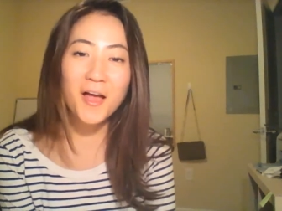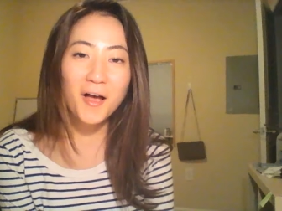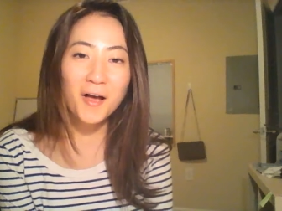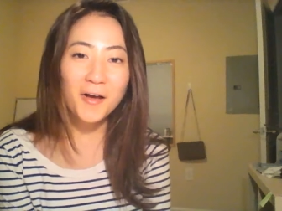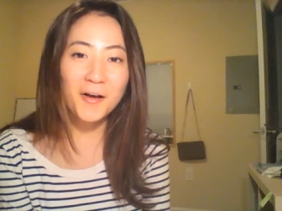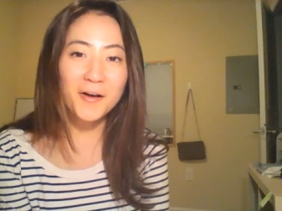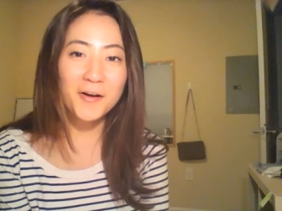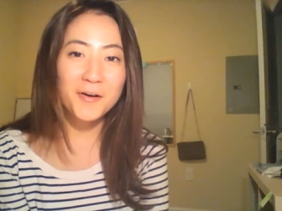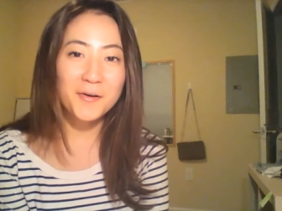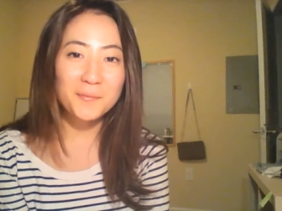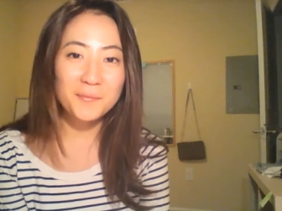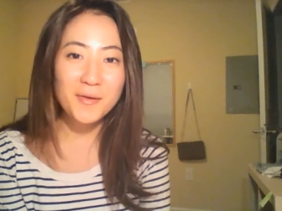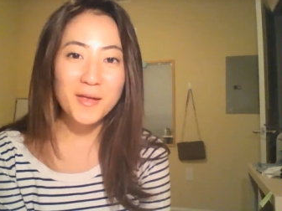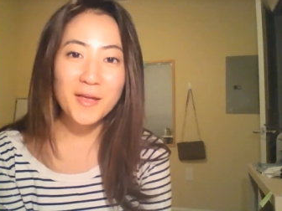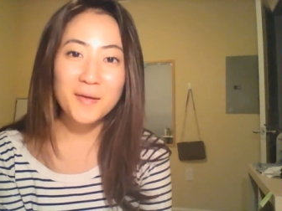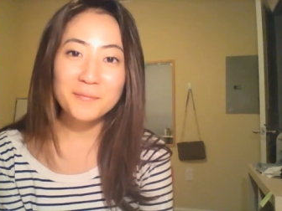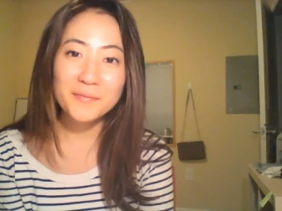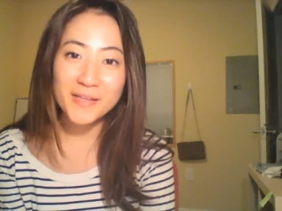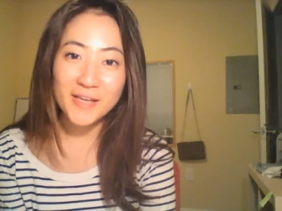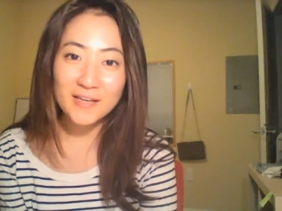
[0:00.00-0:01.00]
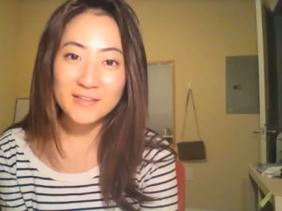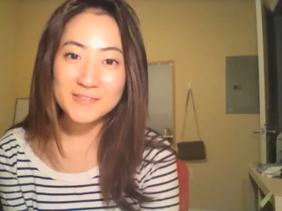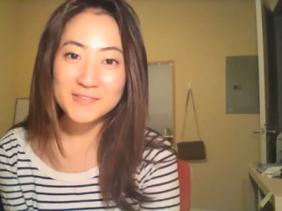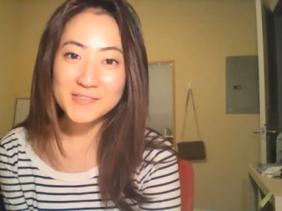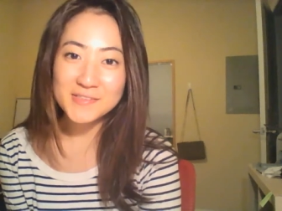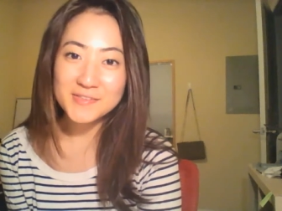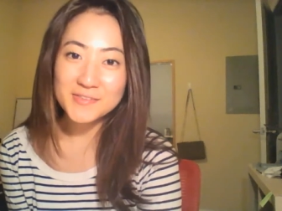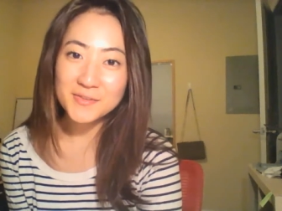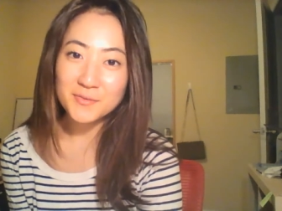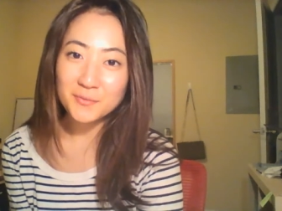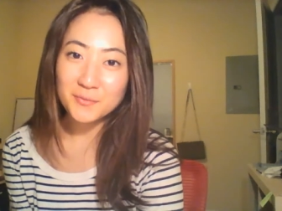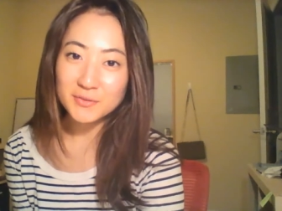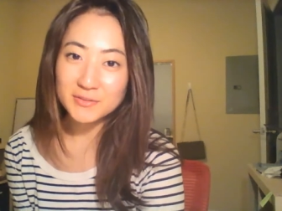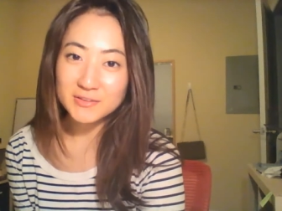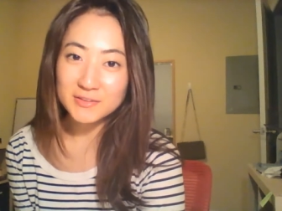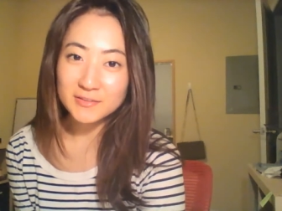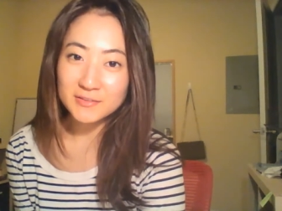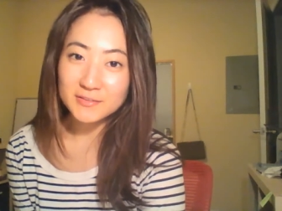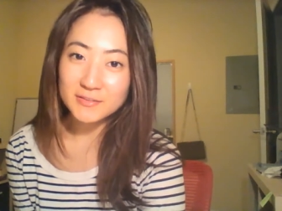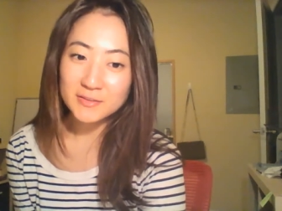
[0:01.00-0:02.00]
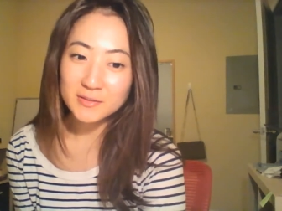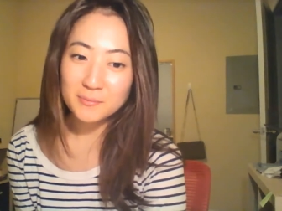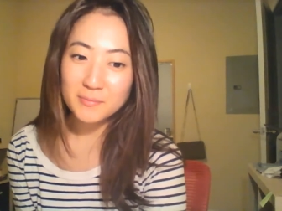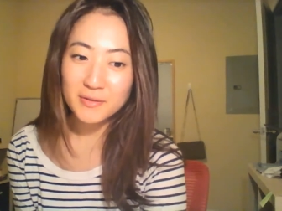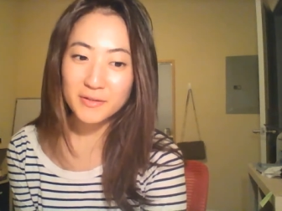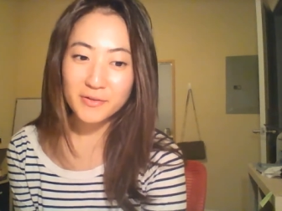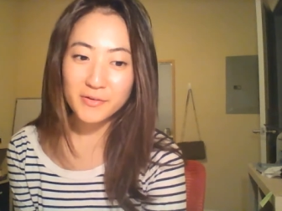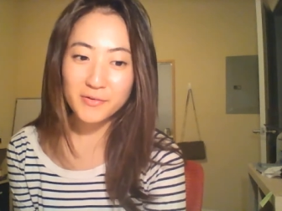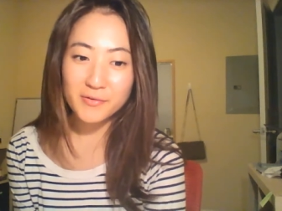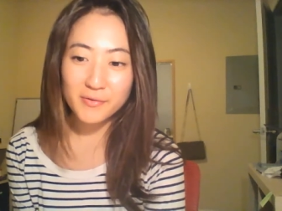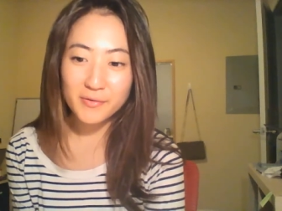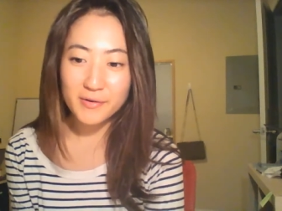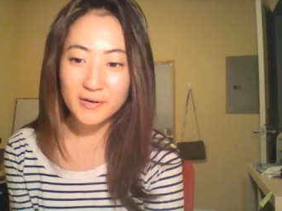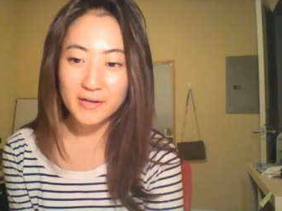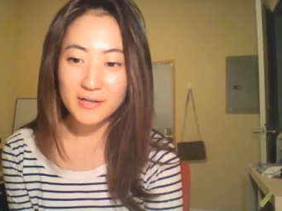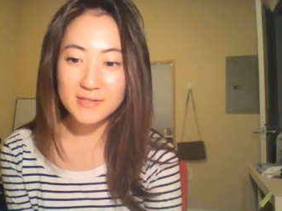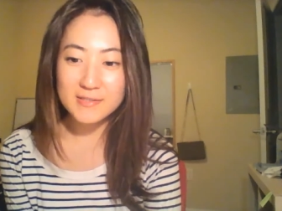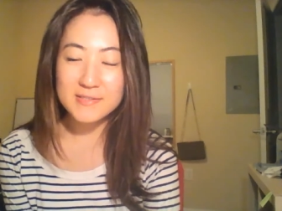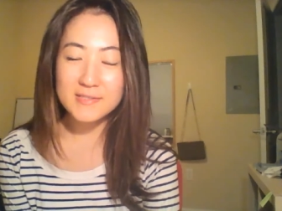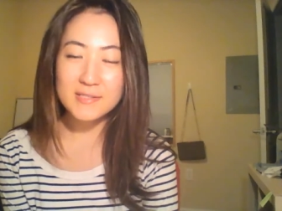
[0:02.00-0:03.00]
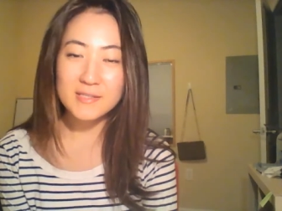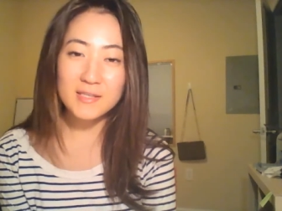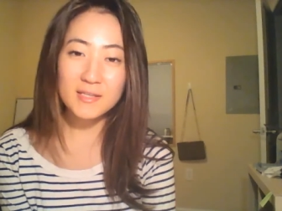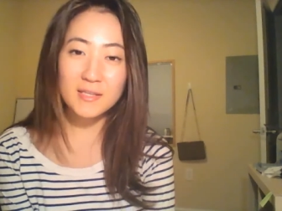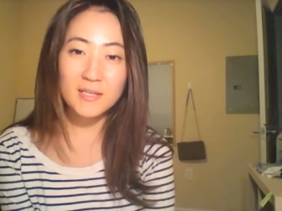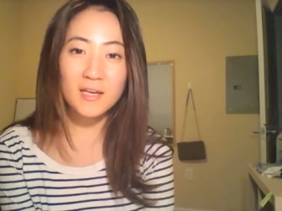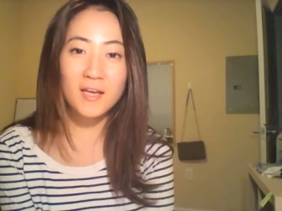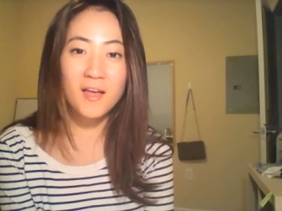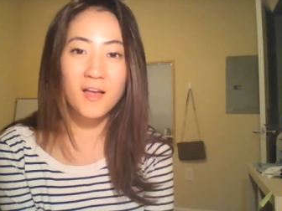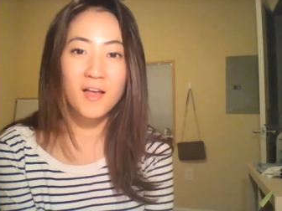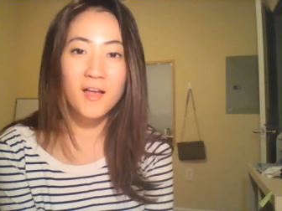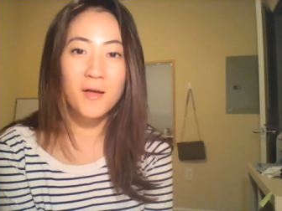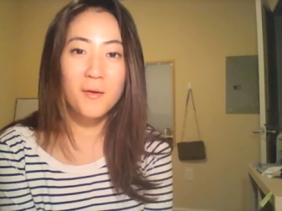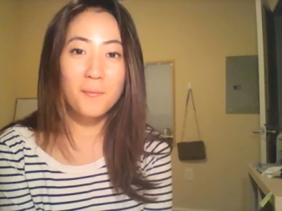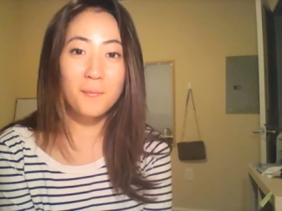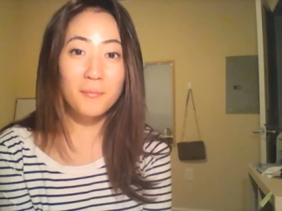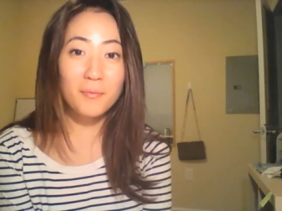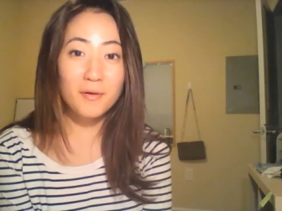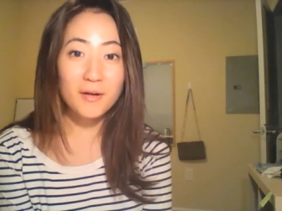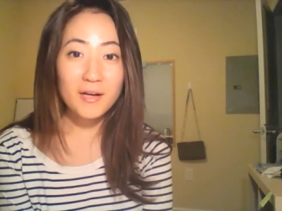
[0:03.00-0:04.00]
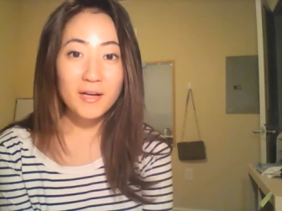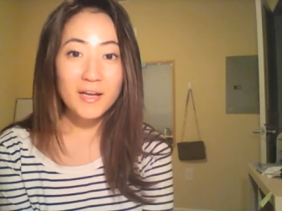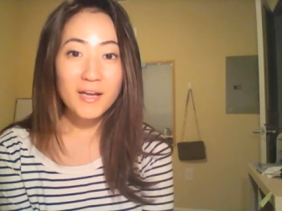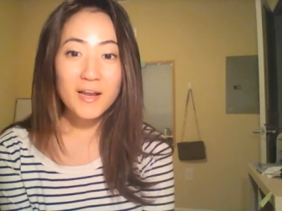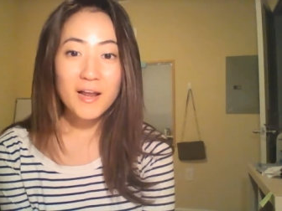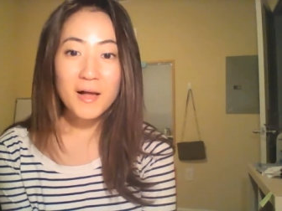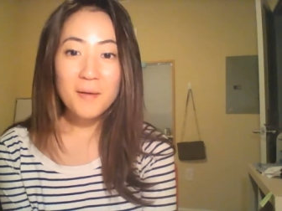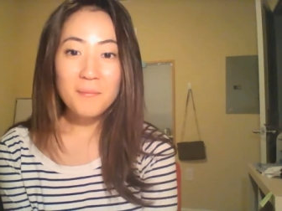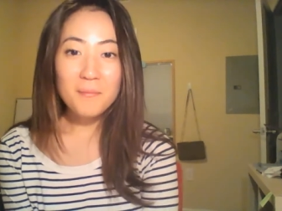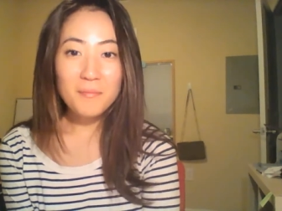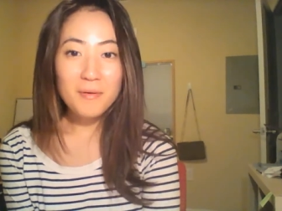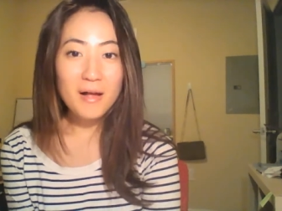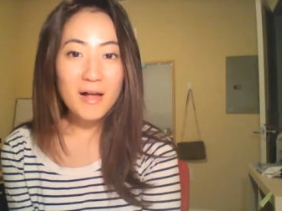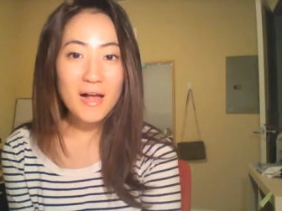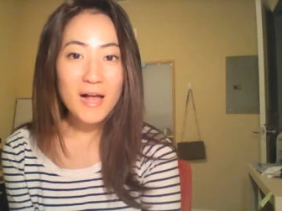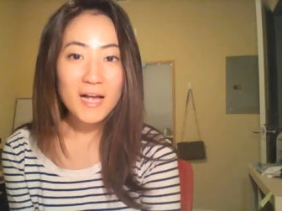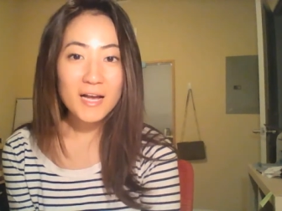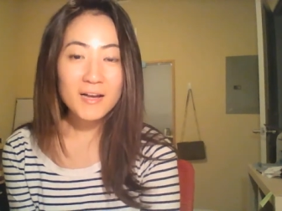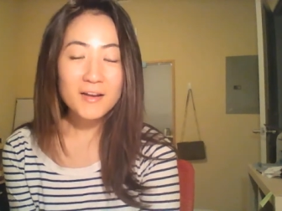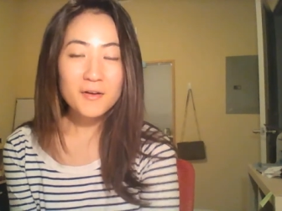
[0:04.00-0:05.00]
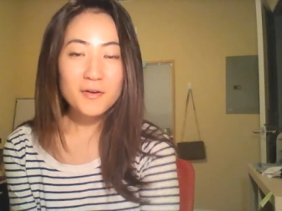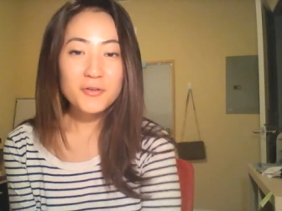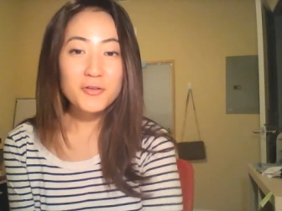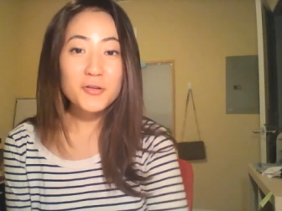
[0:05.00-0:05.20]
MCAT season was a little bit crazy, but I'm back.